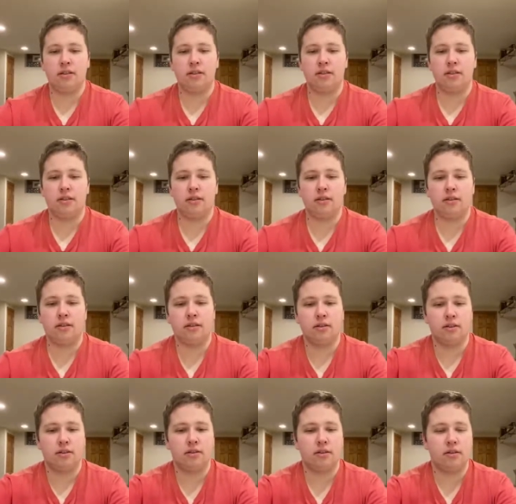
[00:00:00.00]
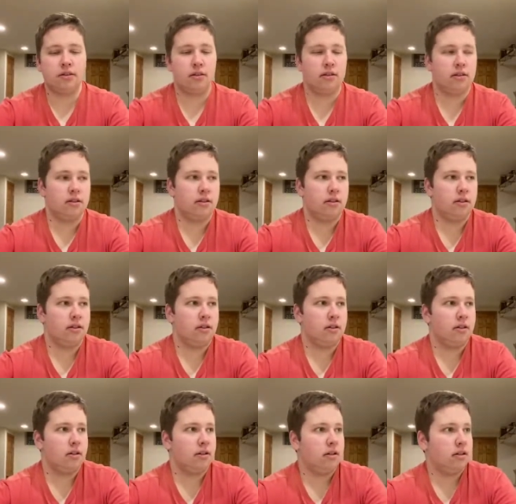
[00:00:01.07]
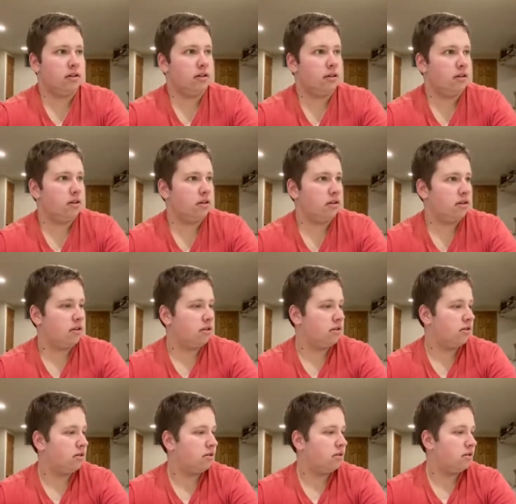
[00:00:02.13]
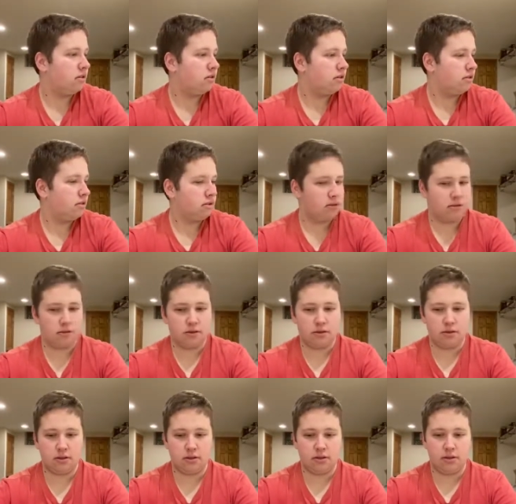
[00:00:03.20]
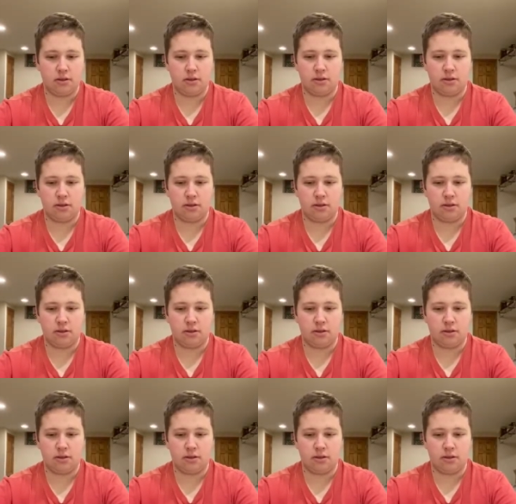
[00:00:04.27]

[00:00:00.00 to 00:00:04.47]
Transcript: Nobody speaks.